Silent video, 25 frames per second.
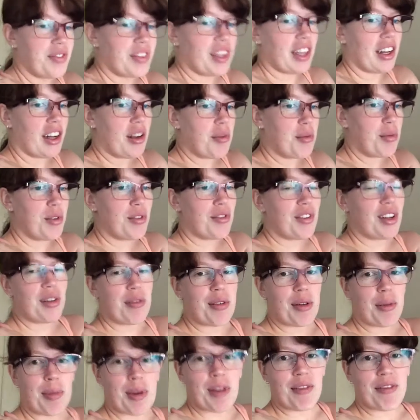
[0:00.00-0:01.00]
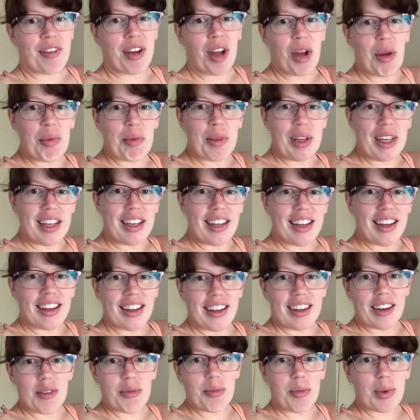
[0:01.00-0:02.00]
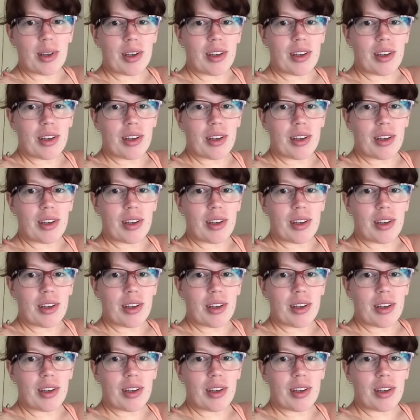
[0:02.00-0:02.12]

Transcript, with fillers: And I moved out with my family again,